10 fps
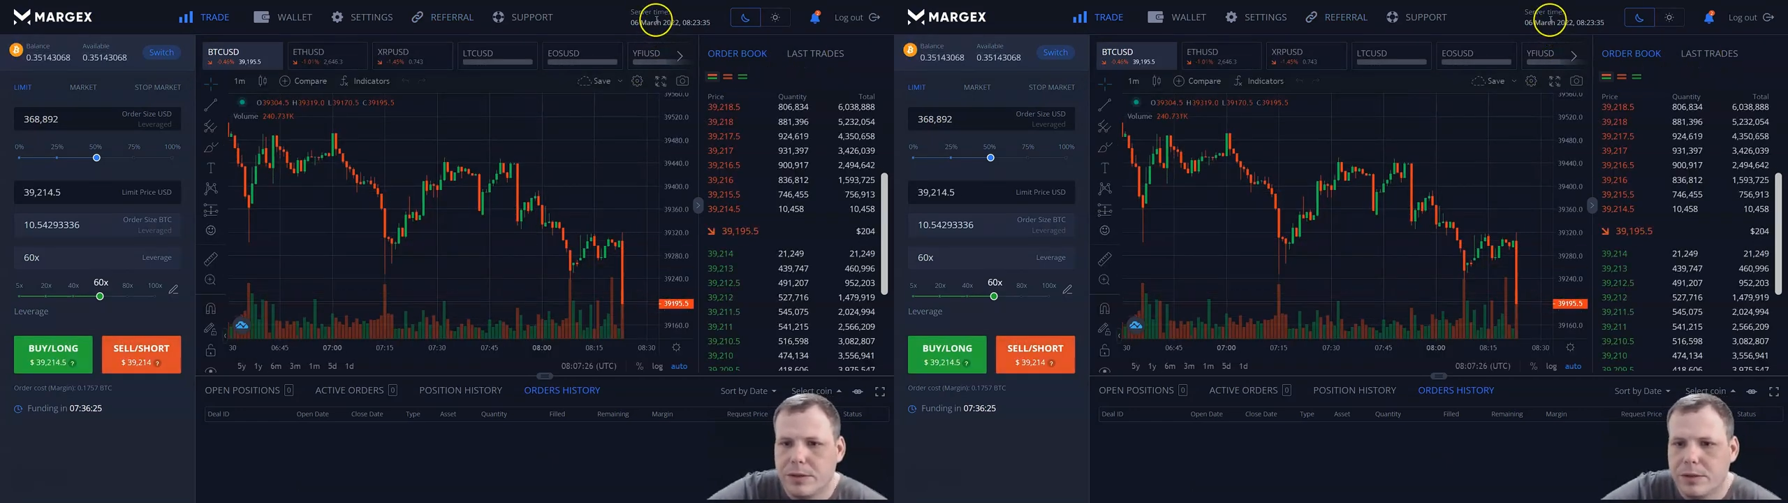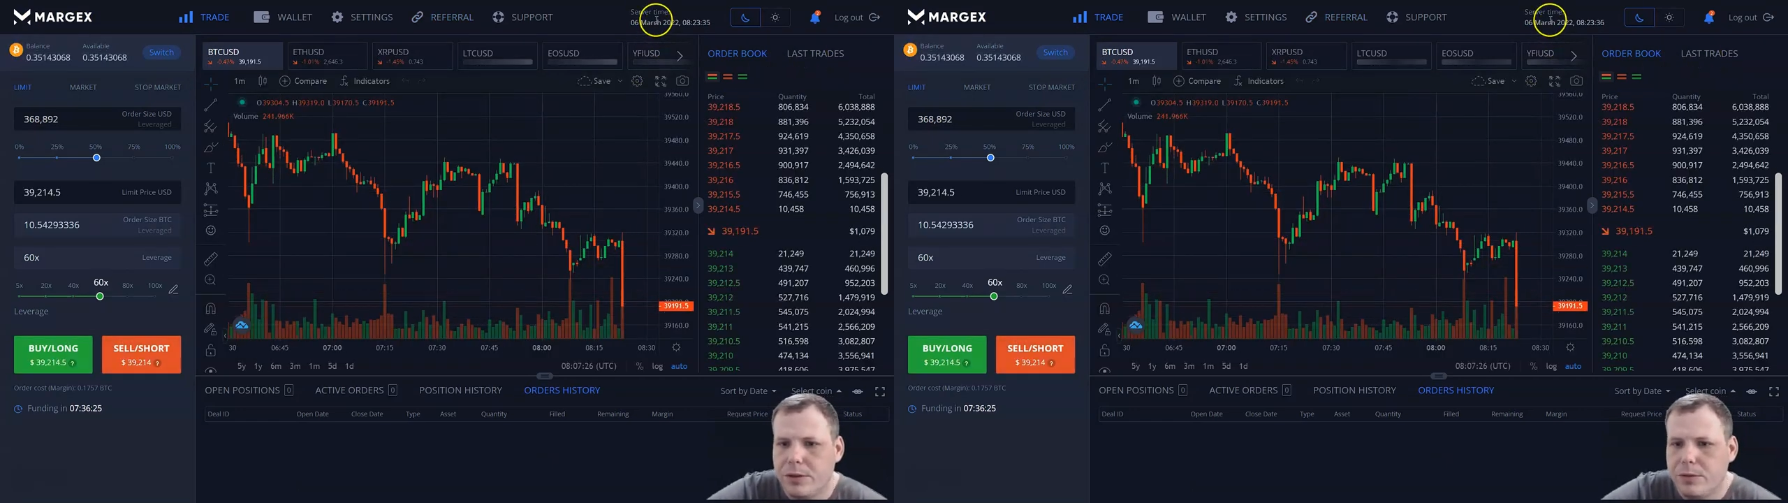
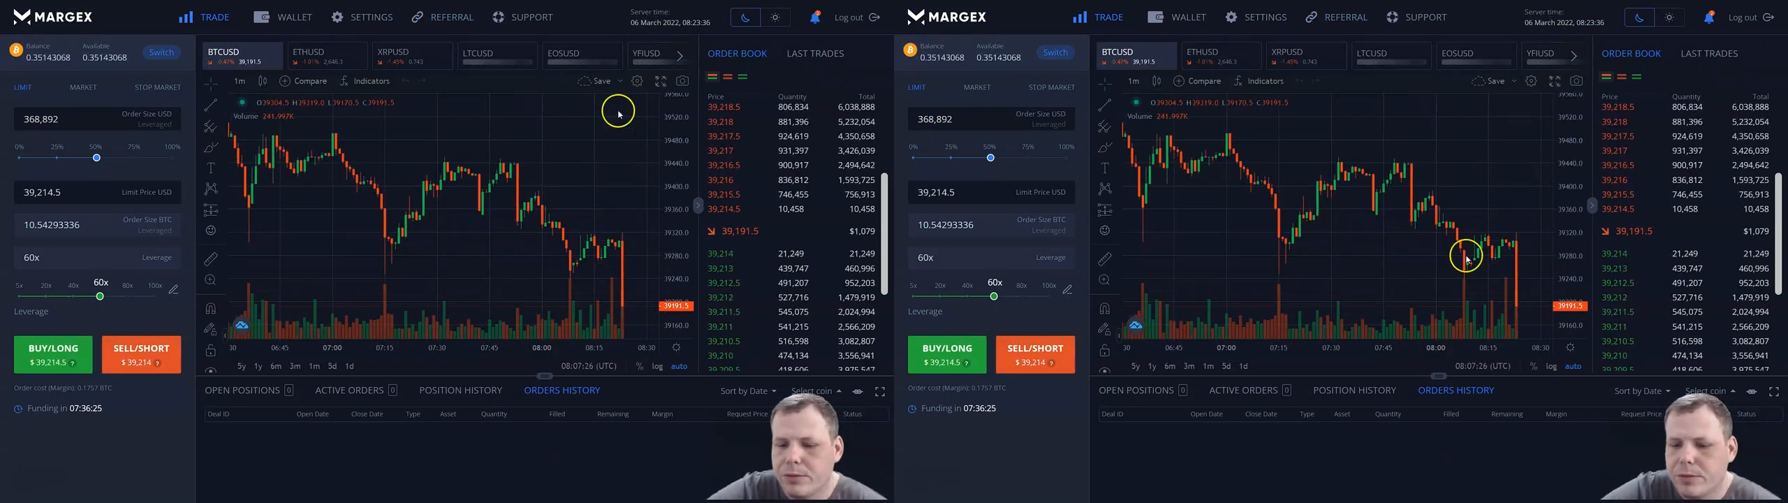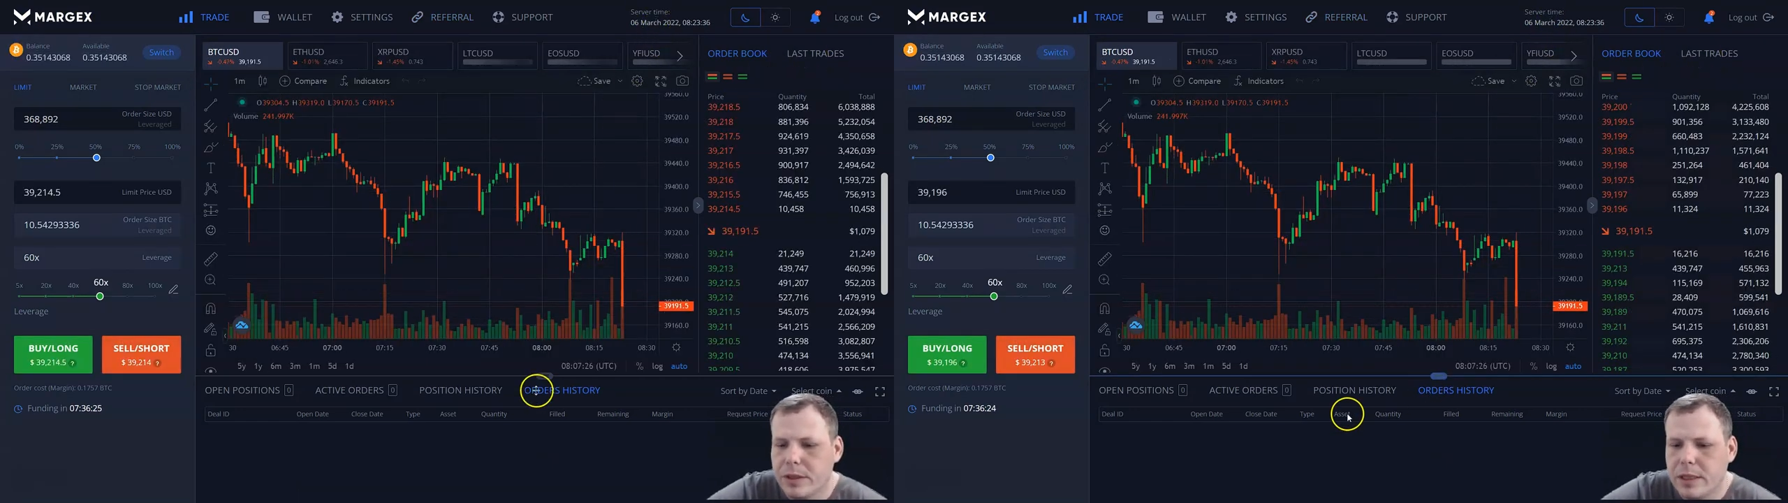So you
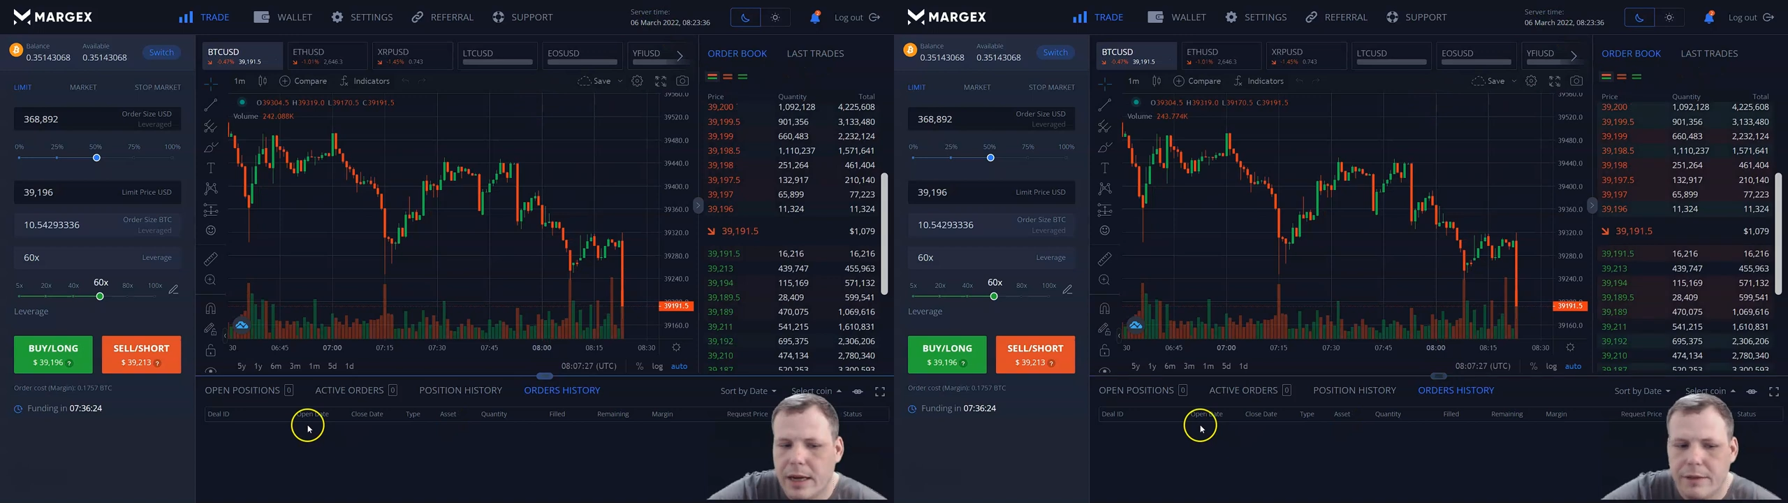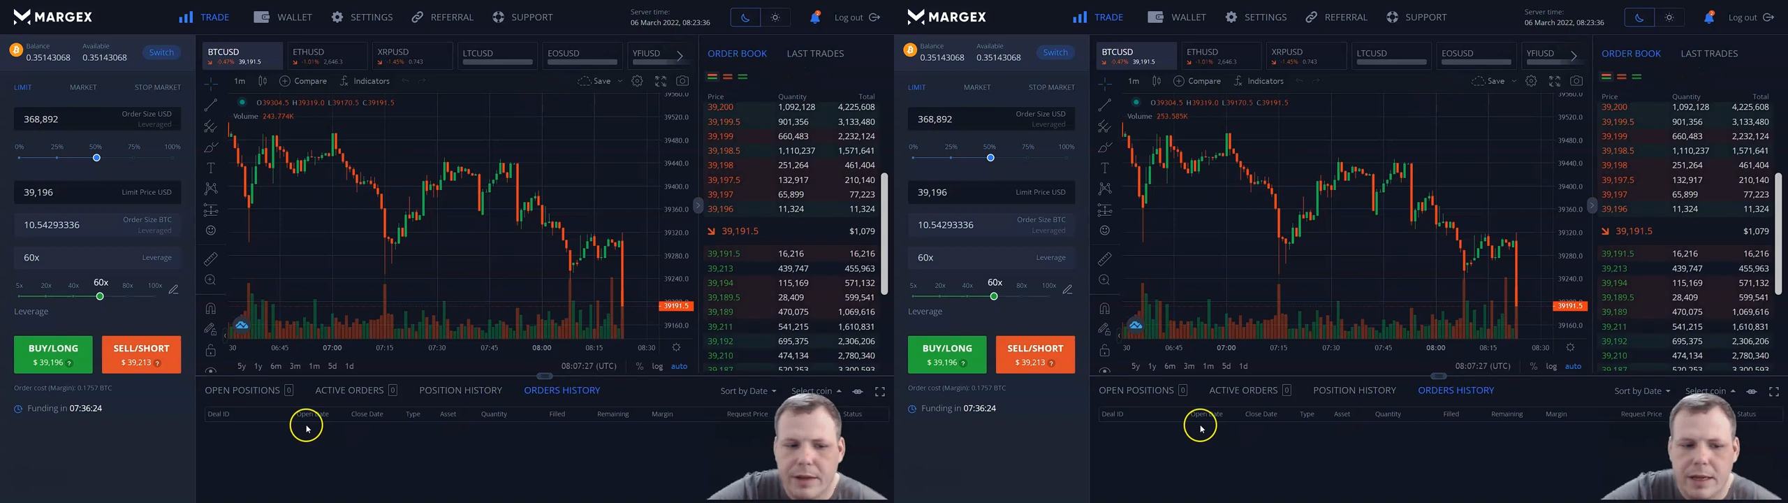really
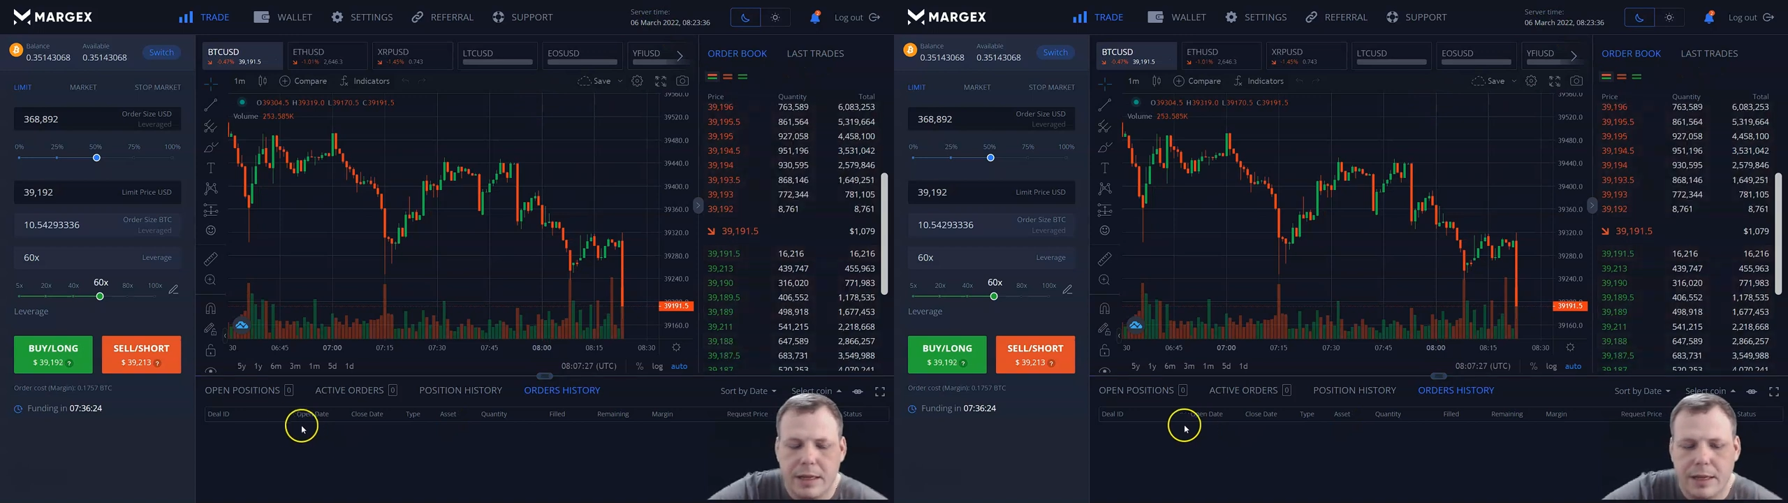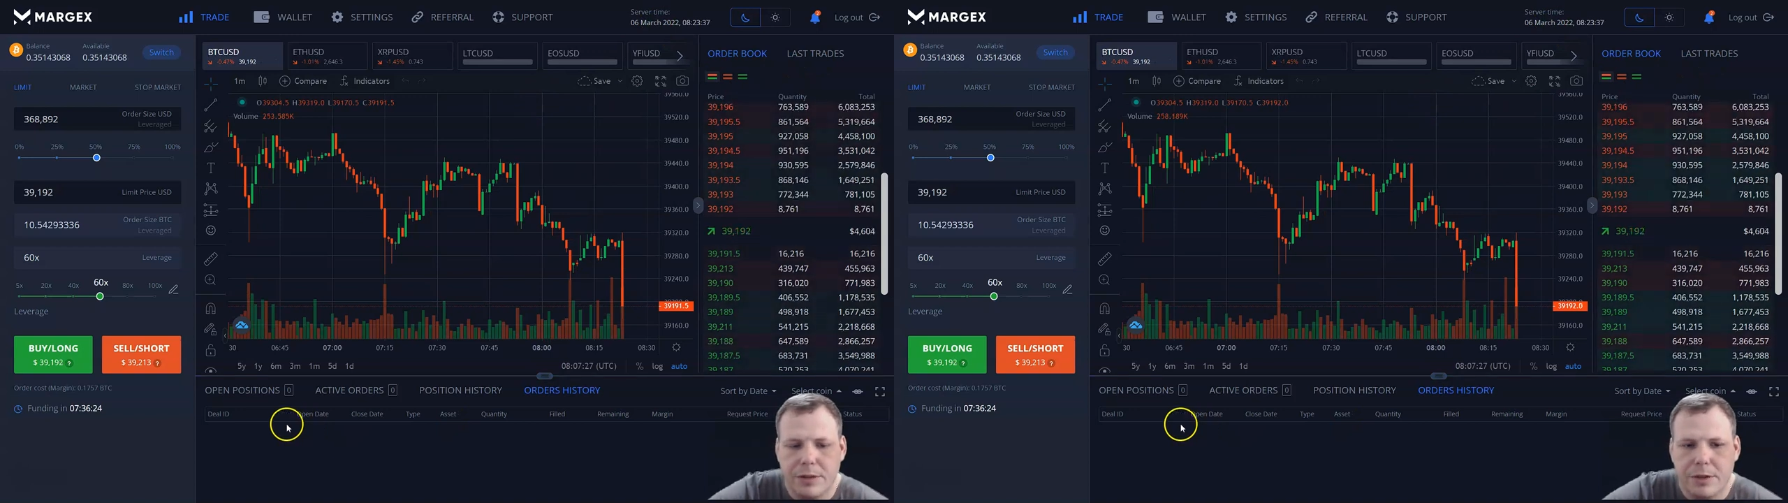have that and you